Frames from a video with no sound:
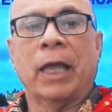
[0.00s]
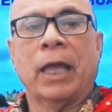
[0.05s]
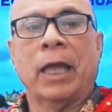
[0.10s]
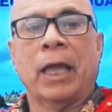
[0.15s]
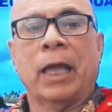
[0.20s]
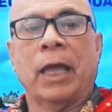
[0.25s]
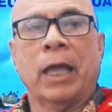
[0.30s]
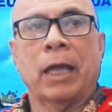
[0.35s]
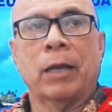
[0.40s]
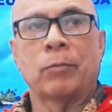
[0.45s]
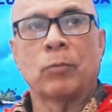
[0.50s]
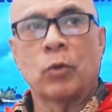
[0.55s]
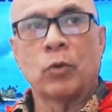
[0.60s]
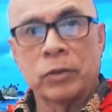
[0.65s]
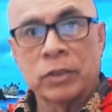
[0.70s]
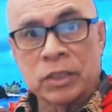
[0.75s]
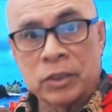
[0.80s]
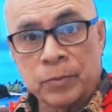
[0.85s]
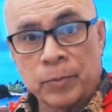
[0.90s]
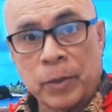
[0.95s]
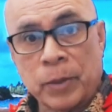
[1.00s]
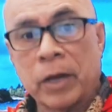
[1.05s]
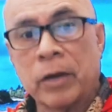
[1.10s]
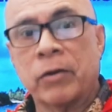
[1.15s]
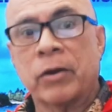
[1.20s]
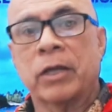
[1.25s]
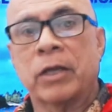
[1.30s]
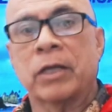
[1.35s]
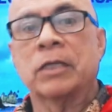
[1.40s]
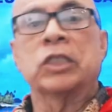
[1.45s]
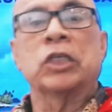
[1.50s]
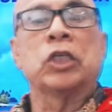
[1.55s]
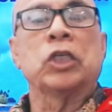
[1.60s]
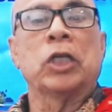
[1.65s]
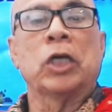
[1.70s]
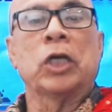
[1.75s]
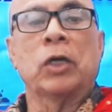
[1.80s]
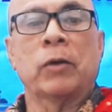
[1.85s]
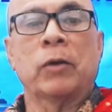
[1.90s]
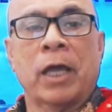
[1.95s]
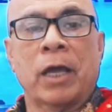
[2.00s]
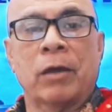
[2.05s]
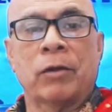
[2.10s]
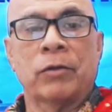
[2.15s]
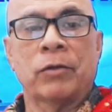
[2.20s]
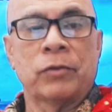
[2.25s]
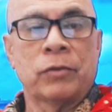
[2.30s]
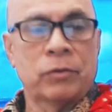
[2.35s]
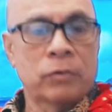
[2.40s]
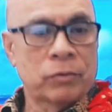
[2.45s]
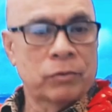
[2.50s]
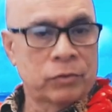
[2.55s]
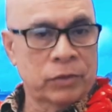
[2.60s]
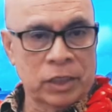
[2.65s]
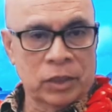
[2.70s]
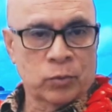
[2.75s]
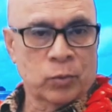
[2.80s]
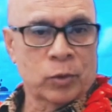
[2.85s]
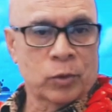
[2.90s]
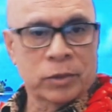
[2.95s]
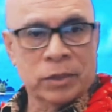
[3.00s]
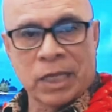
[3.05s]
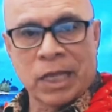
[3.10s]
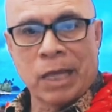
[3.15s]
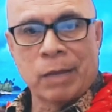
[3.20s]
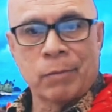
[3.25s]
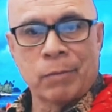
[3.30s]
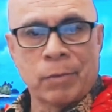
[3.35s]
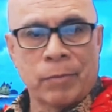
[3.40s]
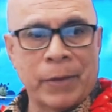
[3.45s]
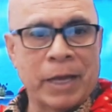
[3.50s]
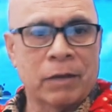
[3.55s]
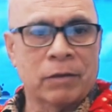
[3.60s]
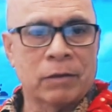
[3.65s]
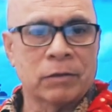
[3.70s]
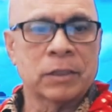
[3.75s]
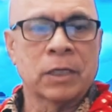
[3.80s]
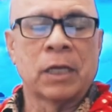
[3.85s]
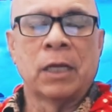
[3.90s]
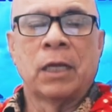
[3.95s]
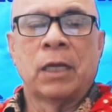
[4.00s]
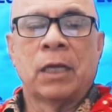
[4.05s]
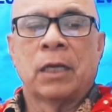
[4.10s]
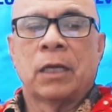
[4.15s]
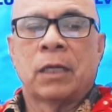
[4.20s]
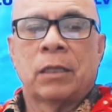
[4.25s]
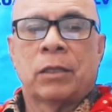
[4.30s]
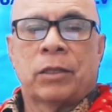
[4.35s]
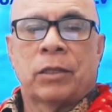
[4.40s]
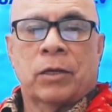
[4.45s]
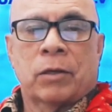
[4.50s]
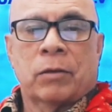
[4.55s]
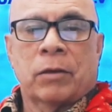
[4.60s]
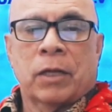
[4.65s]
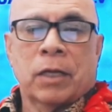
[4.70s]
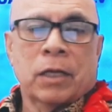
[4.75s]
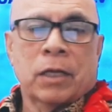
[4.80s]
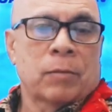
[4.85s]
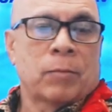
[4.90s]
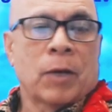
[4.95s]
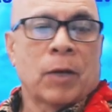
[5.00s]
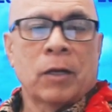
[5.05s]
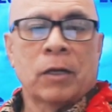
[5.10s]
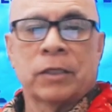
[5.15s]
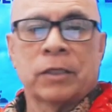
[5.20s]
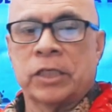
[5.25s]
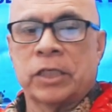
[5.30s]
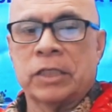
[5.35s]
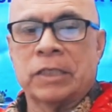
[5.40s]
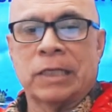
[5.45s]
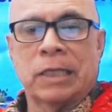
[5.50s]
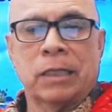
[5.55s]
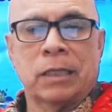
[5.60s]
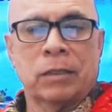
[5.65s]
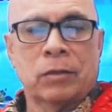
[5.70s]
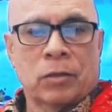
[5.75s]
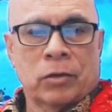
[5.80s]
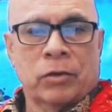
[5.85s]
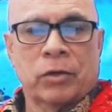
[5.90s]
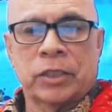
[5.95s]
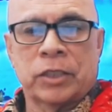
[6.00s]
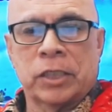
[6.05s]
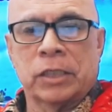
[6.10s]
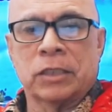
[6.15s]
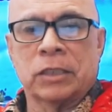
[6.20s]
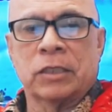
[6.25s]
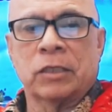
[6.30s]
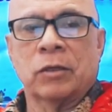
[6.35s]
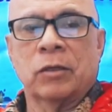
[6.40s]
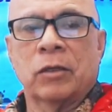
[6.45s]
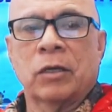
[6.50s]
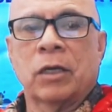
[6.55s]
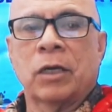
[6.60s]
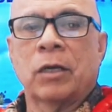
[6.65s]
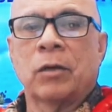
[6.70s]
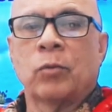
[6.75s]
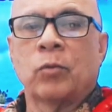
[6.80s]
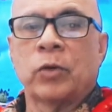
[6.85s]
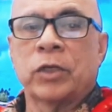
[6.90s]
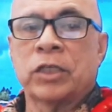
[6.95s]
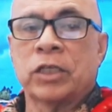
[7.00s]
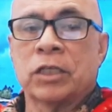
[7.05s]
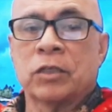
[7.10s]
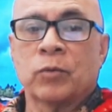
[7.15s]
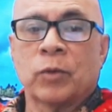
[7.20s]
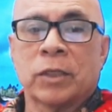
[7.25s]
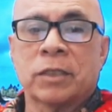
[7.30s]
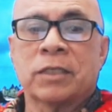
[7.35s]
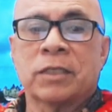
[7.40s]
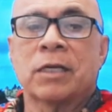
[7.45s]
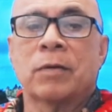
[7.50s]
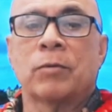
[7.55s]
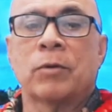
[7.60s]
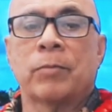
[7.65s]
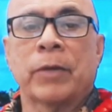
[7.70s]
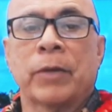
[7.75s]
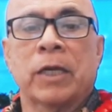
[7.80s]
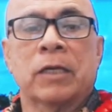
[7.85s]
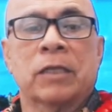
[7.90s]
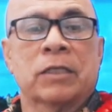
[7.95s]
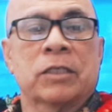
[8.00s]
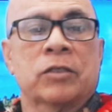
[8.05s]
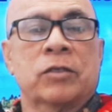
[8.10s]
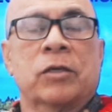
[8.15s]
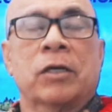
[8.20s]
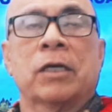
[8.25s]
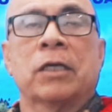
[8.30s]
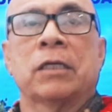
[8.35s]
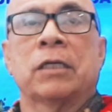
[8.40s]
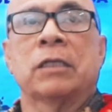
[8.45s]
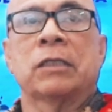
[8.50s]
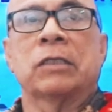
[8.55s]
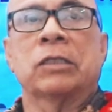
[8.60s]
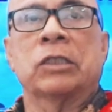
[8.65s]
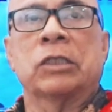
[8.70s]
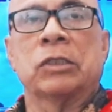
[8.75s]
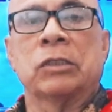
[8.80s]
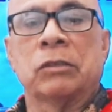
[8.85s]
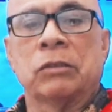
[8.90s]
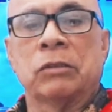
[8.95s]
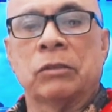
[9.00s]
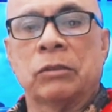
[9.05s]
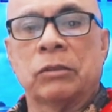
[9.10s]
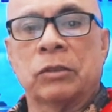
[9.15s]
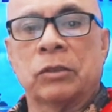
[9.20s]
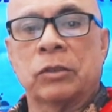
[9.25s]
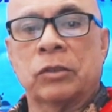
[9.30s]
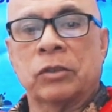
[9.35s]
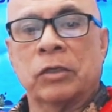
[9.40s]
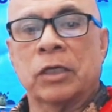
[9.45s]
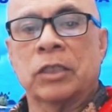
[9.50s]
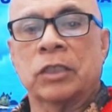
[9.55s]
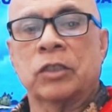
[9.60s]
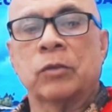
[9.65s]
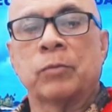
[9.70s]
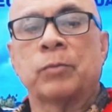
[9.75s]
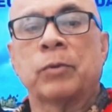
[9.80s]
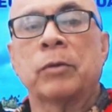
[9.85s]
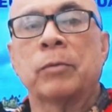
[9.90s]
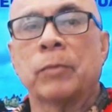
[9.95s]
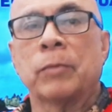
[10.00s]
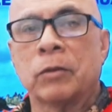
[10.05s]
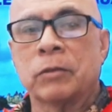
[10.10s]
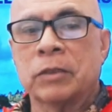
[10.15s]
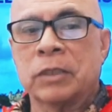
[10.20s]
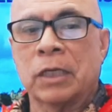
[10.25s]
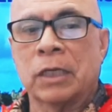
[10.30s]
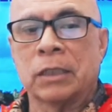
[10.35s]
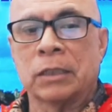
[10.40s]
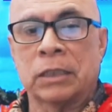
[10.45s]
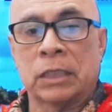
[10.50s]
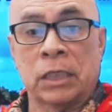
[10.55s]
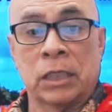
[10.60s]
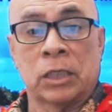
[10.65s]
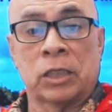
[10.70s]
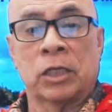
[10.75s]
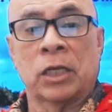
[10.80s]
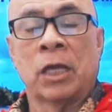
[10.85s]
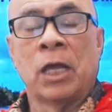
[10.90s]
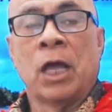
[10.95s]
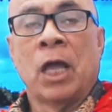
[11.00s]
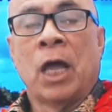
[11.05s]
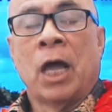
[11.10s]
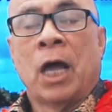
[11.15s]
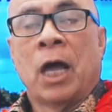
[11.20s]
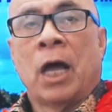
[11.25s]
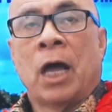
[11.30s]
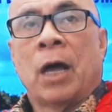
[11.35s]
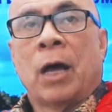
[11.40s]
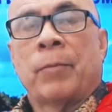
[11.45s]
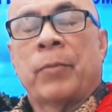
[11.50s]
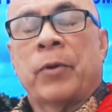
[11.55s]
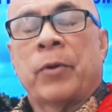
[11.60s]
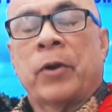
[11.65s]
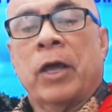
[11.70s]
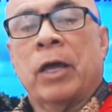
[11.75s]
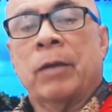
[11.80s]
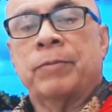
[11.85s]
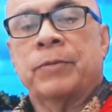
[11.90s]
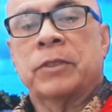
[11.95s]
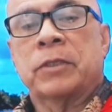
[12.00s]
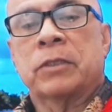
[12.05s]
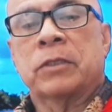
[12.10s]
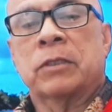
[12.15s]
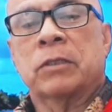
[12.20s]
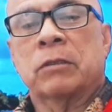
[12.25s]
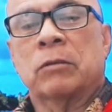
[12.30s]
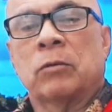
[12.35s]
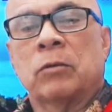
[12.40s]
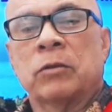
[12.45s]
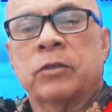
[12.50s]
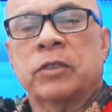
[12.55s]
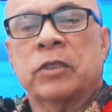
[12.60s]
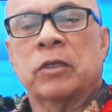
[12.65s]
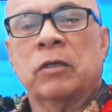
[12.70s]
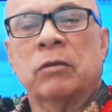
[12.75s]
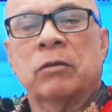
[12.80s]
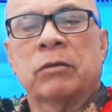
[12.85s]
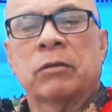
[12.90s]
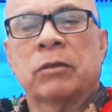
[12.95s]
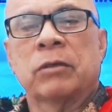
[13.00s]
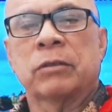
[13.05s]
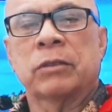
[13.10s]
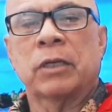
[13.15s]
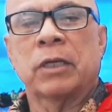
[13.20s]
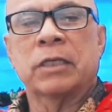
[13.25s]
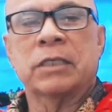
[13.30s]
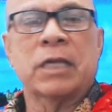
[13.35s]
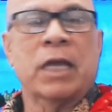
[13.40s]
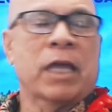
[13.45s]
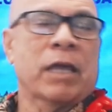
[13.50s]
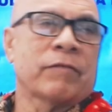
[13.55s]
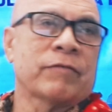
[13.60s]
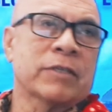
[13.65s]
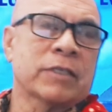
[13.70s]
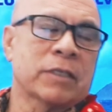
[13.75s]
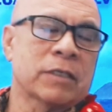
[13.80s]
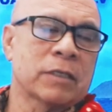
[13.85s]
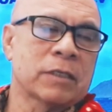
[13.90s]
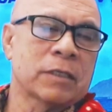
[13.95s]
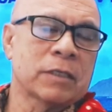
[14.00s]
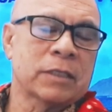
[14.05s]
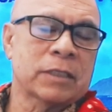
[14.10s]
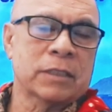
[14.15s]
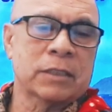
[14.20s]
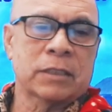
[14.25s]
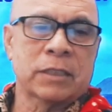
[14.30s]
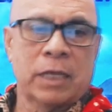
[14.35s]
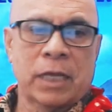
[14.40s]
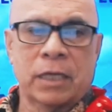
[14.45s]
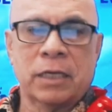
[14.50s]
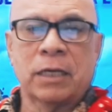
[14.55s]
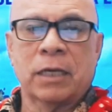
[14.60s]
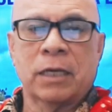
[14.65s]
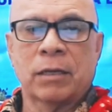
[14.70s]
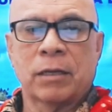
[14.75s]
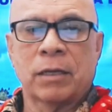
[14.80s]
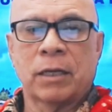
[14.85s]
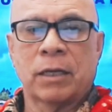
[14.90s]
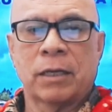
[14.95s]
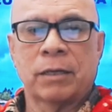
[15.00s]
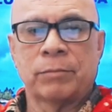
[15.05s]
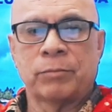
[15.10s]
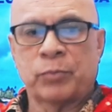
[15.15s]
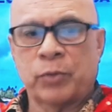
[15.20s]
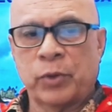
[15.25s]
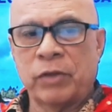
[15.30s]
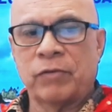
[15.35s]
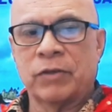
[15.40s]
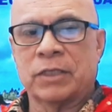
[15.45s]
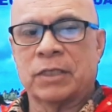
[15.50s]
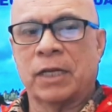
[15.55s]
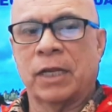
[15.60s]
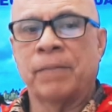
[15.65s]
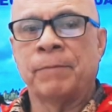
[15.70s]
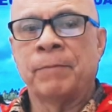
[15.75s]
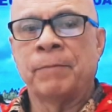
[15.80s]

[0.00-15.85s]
and more inspiring to know how these words came about, their etymologies and origins, which is what Samoa Matters tries to promote and teach. Perhaps also, as I have said previously,